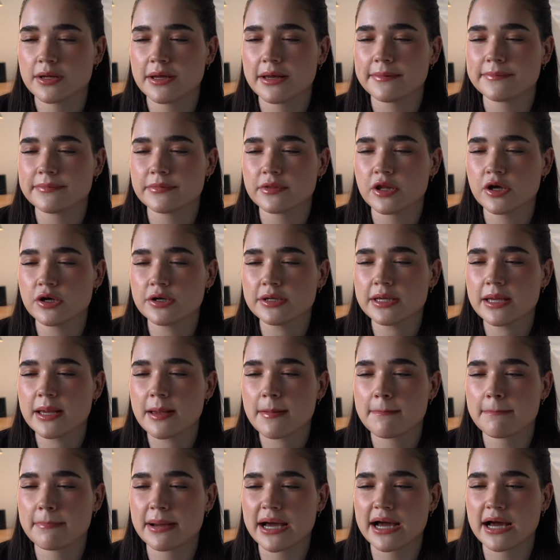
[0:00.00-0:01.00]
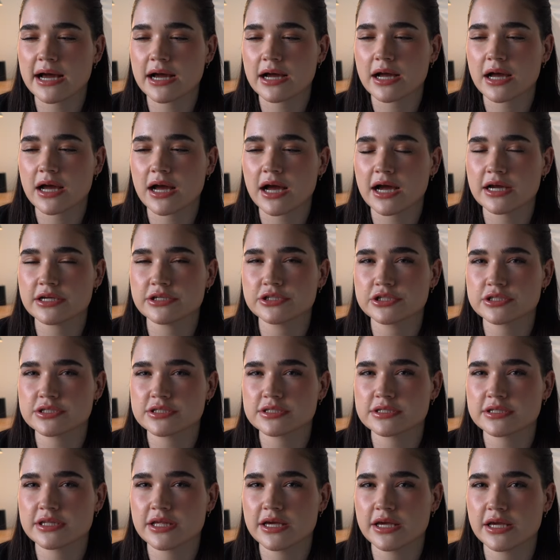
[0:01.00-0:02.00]
And looking back, I
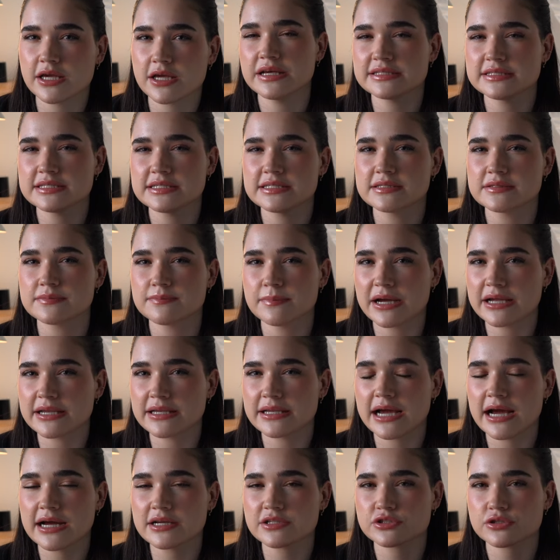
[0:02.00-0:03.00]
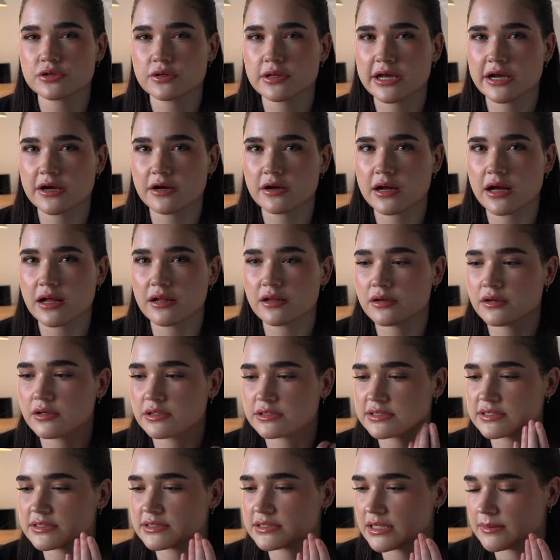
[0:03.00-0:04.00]
just think this is my natural hair color.
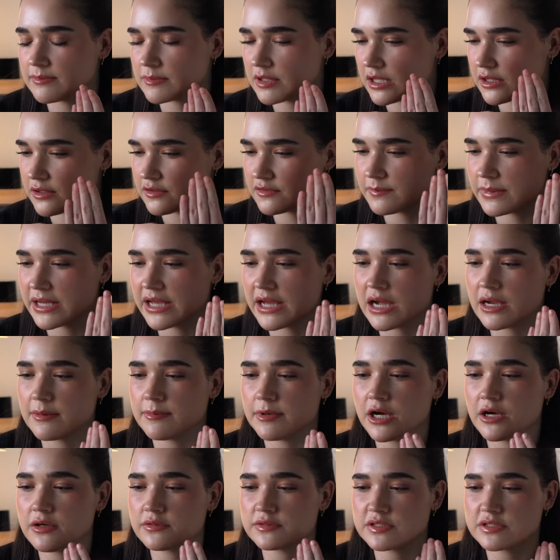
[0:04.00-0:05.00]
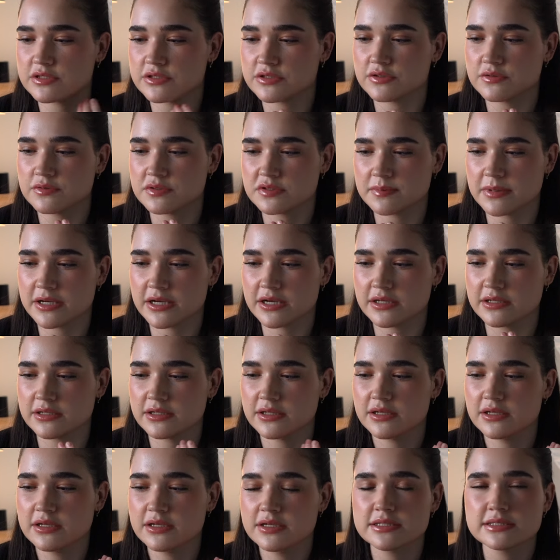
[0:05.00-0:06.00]
It's the same color of my eyebrows. It suits my
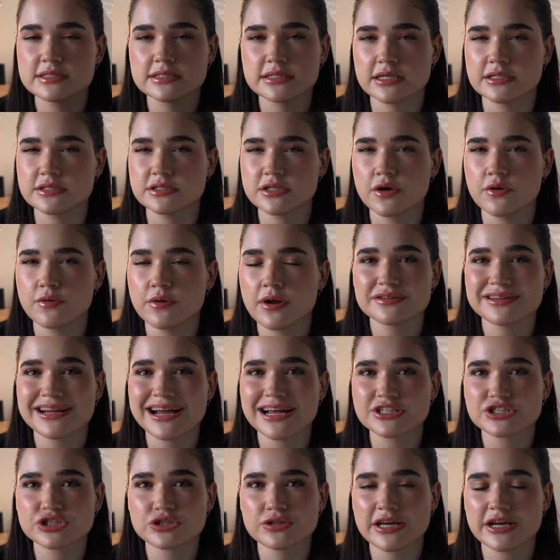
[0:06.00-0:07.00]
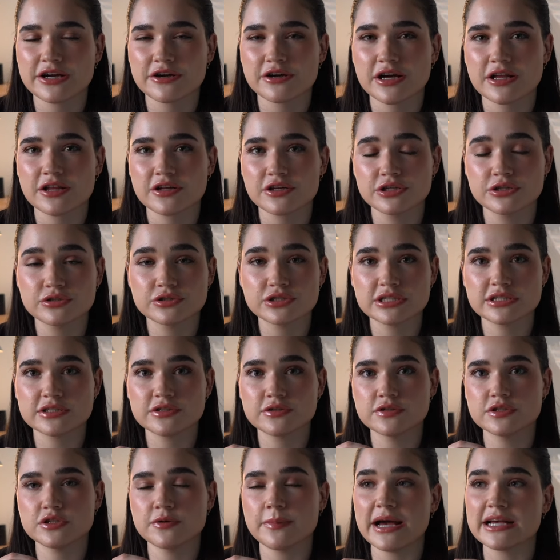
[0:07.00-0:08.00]
skin tone. Your natural hair color usually
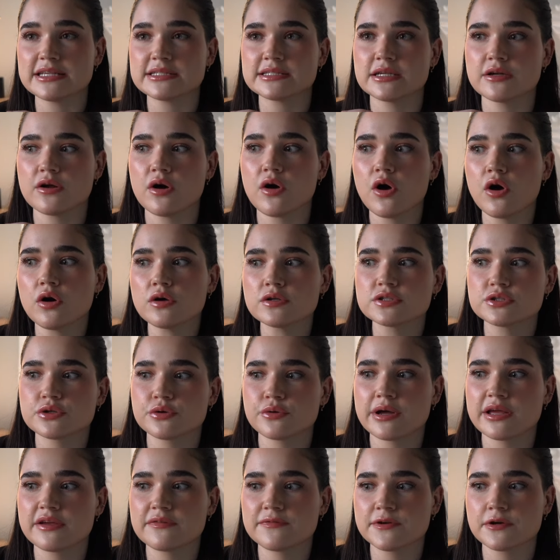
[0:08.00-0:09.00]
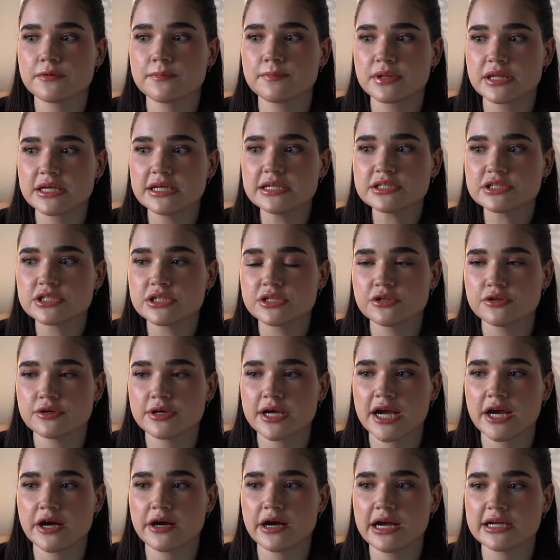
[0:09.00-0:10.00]
suits you best. And also, if you're bleaching your
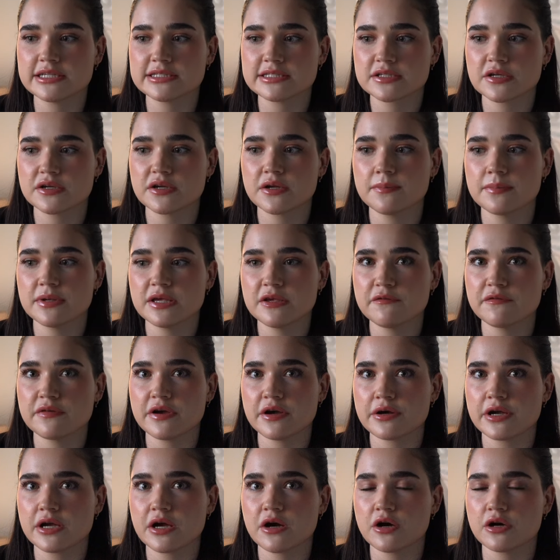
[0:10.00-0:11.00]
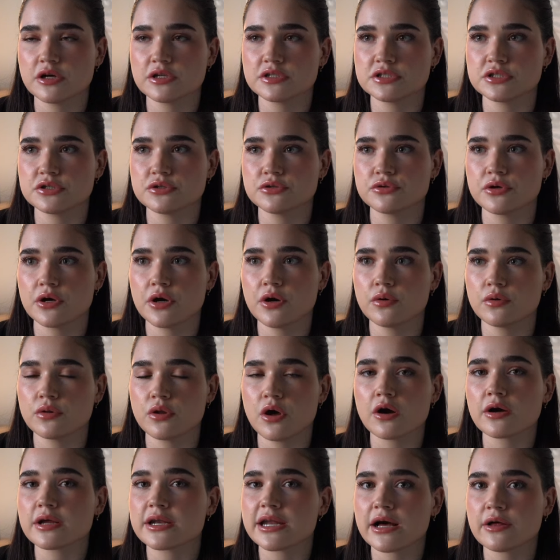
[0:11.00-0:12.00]
hair, it's going to be very hard to grow
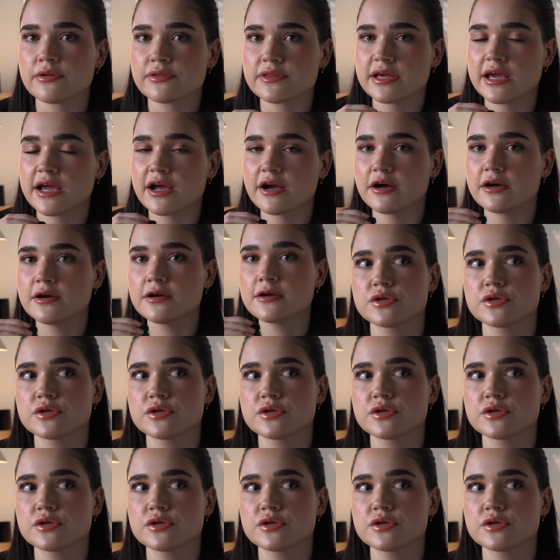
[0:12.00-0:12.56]
long and healthy hair.